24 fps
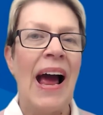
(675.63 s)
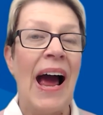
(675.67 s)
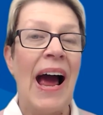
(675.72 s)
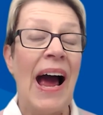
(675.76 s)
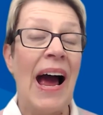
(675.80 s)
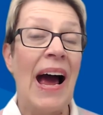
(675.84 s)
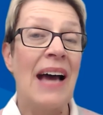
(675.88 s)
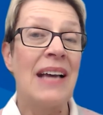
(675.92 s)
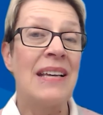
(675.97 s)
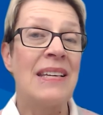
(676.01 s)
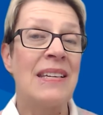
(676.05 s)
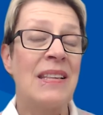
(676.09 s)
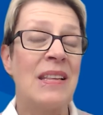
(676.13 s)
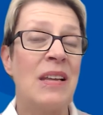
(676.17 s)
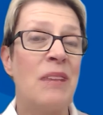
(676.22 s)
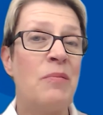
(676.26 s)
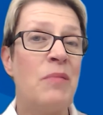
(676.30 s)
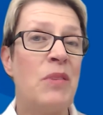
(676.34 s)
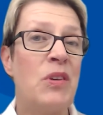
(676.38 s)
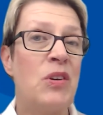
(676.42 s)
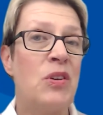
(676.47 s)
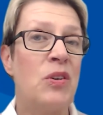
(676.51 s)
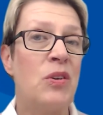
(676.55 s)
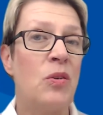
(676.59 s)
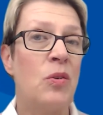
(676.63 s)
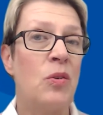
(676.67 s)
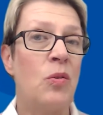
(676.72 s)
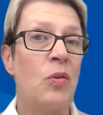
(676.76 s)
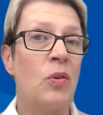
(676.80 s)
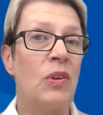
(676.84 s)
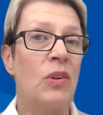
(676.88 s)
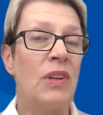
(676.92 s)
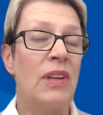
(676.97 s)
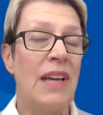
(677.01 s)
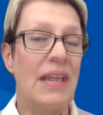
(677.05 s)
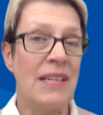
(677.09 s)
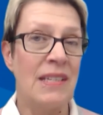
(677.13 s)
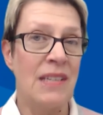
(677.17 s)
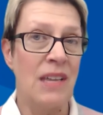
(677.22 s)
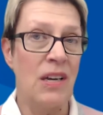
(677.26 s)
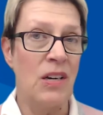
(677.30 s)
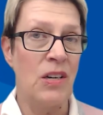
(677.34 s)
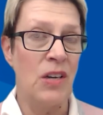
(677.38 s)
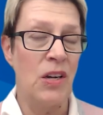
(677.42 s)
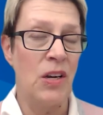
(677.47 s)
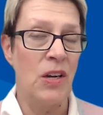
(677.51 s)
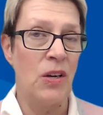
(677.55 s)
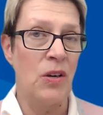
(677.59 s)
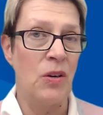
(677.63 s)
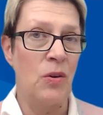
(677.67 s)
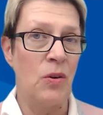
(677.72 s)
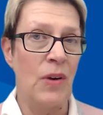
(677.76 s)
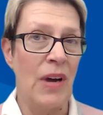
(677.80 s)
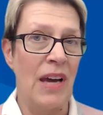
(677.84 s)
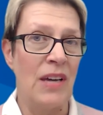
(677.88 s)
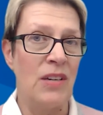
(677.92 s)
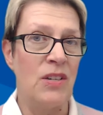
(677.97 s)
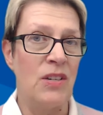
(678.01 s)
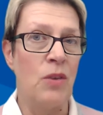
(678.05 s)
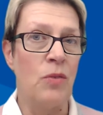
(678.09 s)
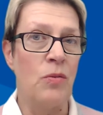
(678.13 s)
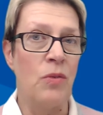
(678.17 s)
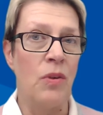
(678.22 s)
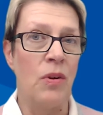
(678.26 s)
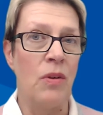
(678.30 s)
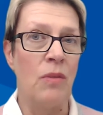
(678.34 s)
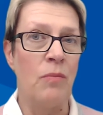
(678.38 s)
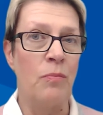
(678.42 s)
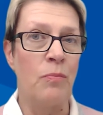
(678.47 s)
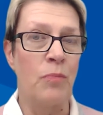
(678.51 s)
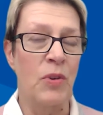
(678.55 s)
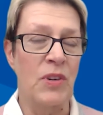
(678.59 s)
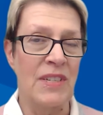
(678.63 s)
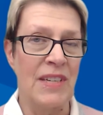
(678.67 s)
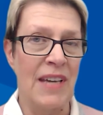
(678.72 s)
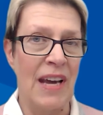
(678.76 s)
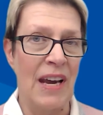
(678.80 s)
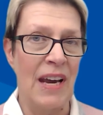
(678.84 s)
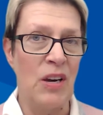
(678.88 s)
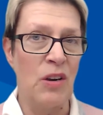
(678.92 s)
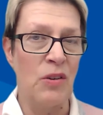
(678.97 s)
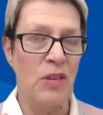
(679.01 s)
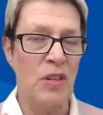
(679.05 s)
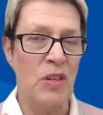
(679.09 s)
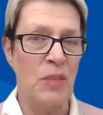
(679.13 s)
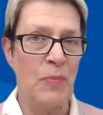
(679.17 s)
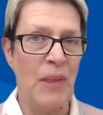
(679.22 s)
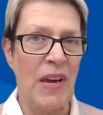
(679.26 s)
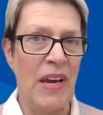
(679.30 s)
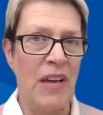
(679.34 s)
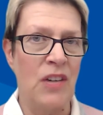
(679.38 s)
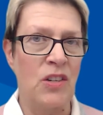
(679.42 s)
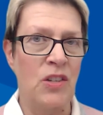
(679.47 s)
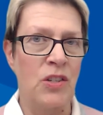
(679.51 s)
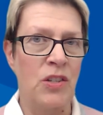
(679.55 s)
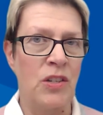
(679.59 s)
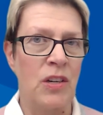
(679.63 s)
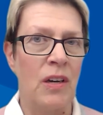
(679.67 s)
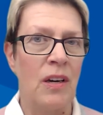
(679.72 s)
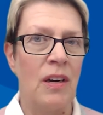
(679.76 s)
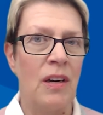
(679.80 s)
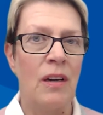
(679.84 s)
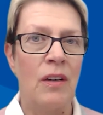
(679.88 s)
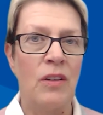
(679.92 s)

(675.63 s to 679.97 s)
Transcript: Ask them to listen to you as you present your speech.